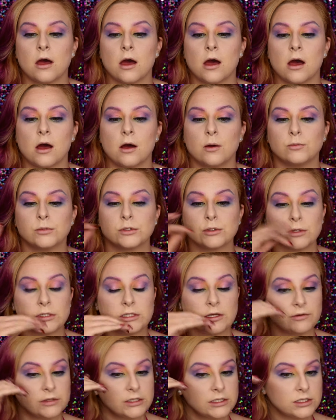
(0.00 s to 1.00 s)
So I
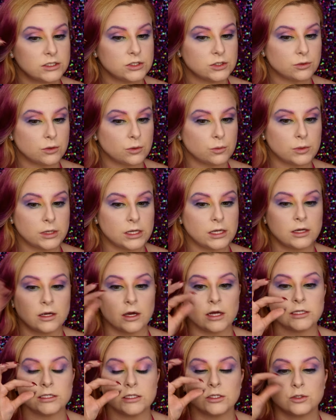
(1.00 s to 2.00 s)
definitely didn't do a
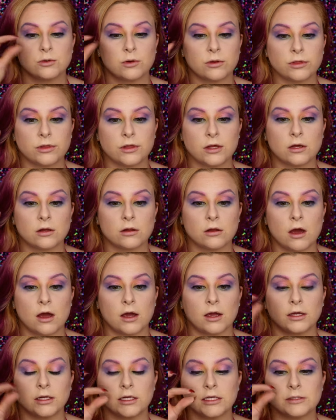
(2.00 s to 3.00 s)
wing, I didn't do a thick
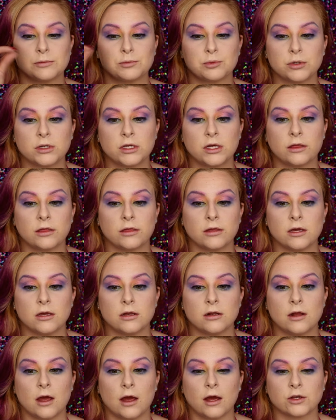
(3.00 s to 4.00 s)
line, it's pretty
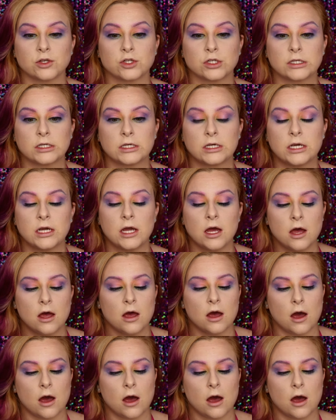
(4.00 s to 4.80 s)
thin actually.